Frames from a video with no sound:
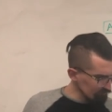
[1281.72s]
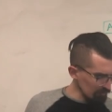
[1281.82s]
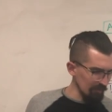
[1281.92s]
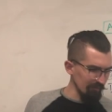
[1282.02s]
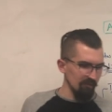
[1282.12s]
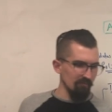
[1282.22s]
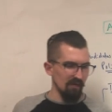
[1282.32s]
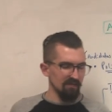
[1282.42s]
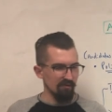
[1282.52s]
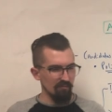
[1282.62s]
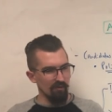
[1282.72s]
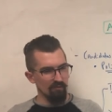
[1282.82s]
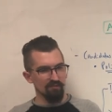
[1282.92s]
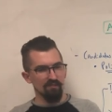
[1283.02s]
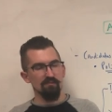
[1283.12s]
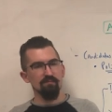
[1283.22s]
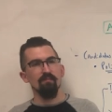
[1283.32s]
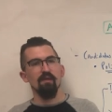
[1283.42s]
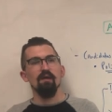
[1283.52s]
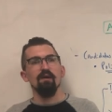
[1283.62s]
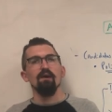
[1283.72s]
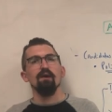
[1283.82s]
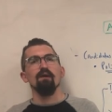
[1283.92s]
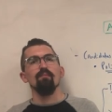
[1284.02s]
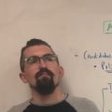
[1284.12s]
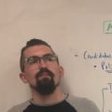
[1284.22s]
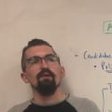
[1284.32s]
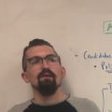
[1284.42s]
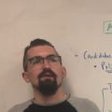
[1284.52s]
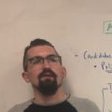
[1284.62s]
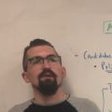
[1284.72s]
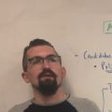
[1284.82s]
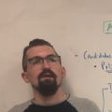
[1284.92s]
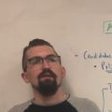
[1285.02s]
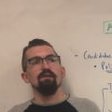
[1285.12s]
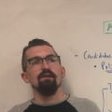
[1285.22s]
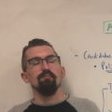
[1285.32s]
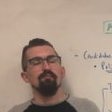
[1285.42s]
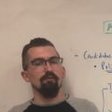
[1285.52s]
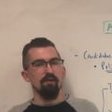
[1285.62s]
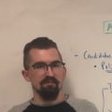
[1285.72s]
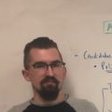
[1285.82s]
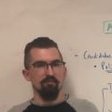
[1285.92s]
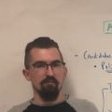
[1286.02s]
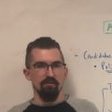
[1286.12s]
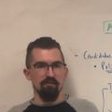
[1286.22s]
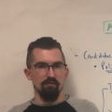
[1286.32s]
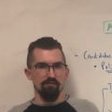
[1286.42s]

Republican monetary policies and the progressive movement,